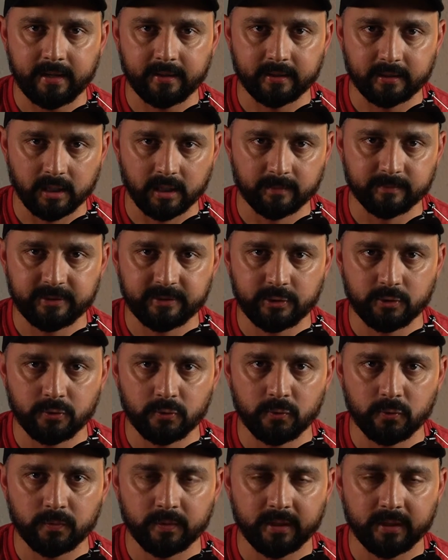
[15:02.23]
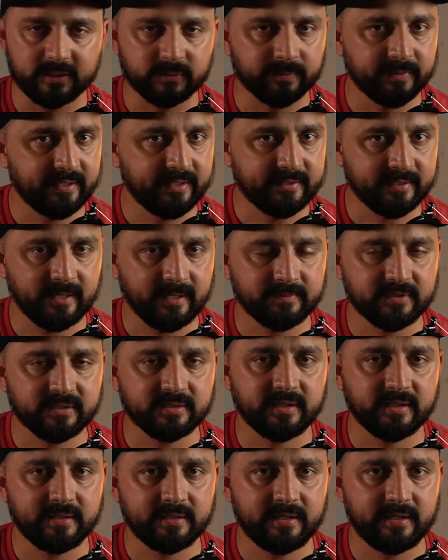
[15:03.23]
to come to you as many times as
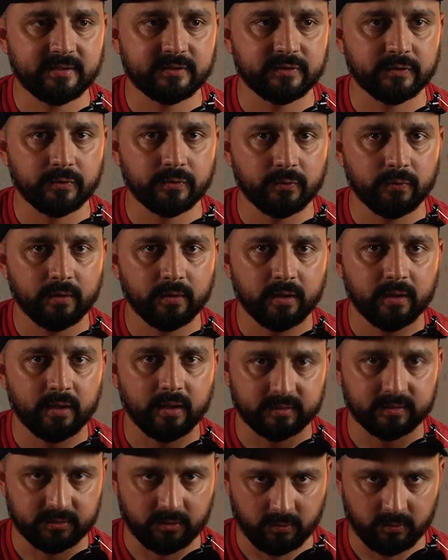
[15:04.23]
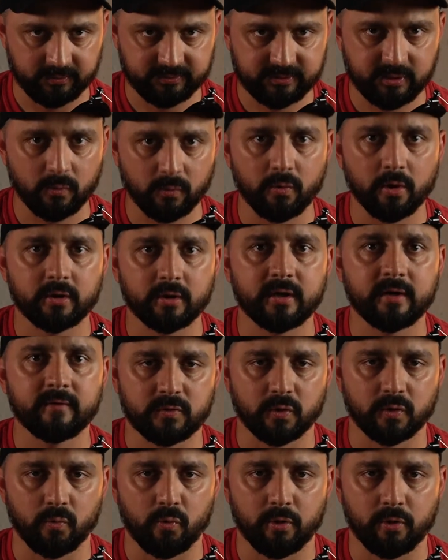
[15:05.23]
they need to, as long as they're working
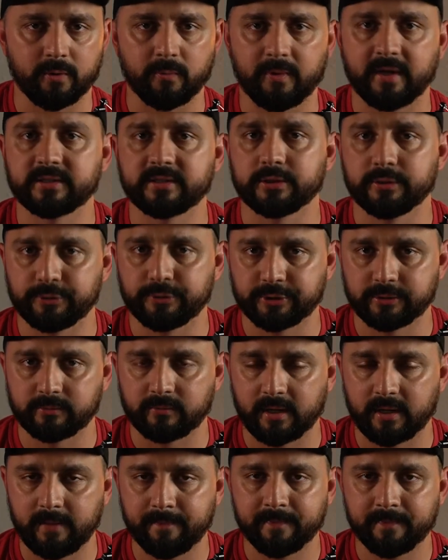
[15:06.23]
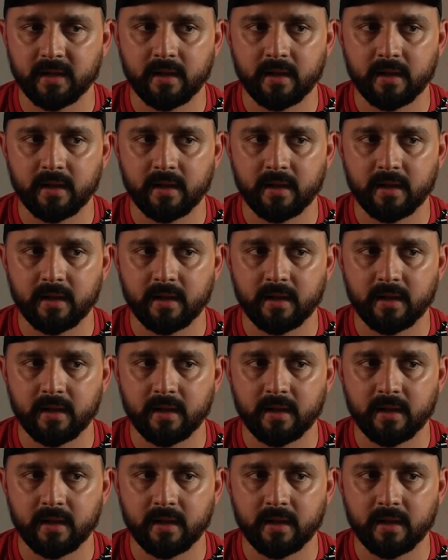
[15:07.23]
toward a resolution, right?